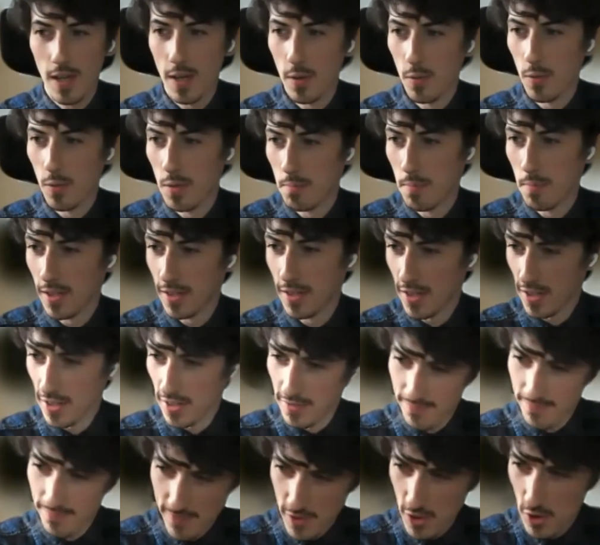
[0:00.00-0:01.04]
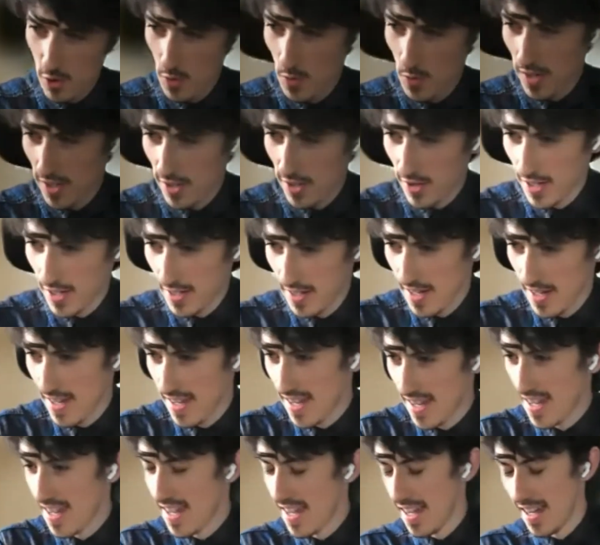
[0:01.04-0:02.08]
with Bildr. You know why you're here.
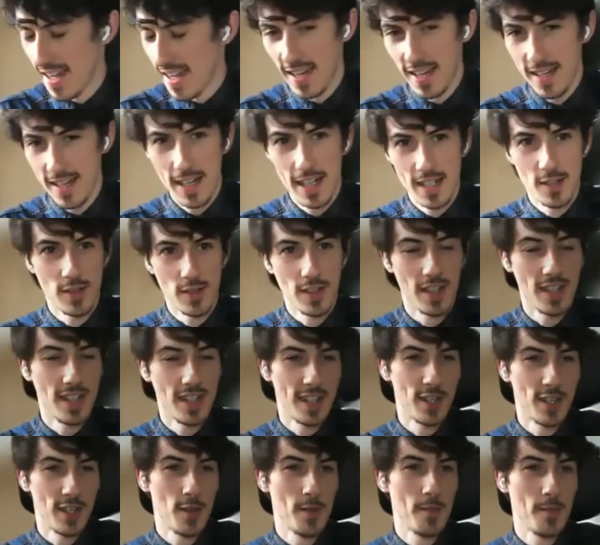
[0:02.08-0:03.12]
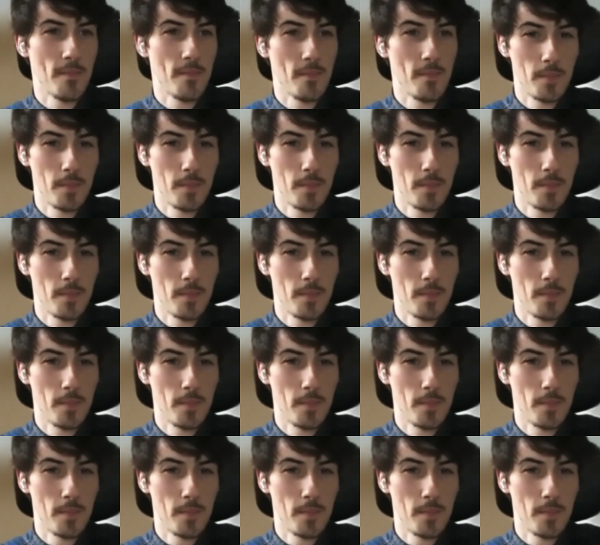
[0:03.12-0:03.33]
I don't need to tell you,